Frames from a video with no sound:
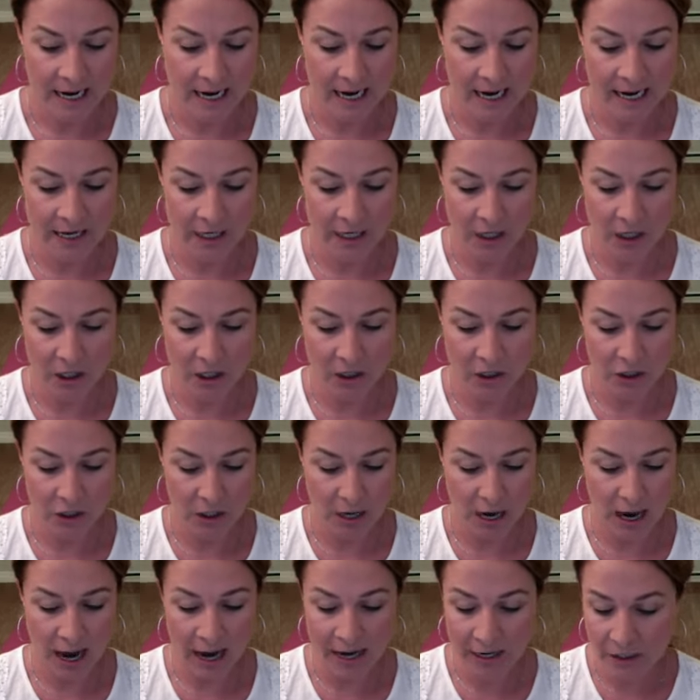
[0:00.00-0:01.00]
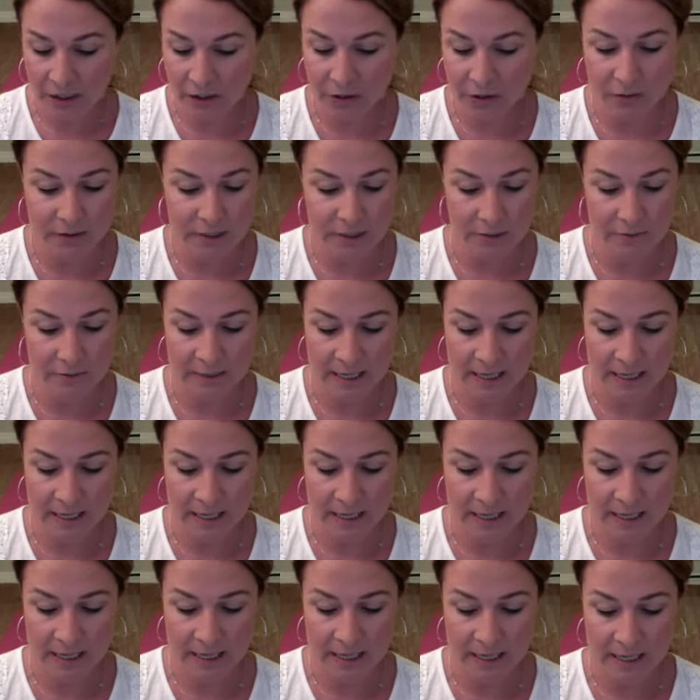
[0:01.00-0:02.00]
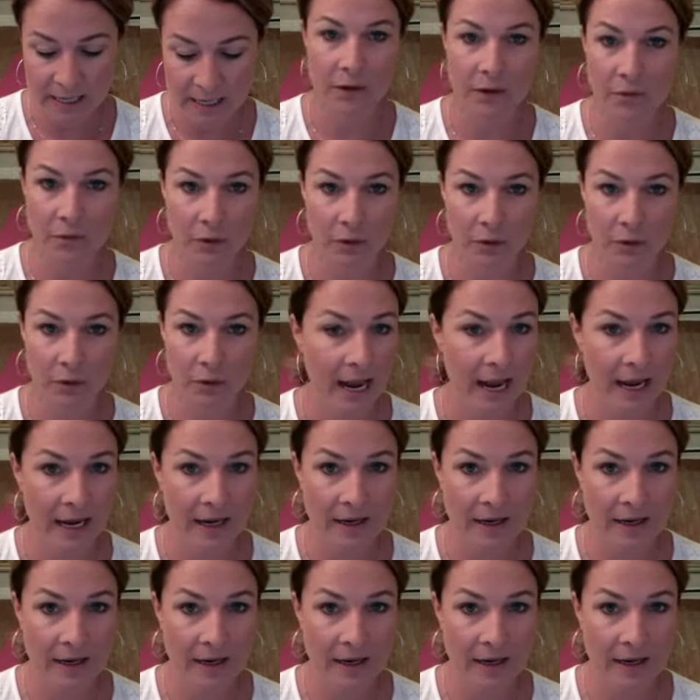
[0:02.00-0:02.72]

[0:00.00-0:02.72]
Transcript: And I knew deep down it would work.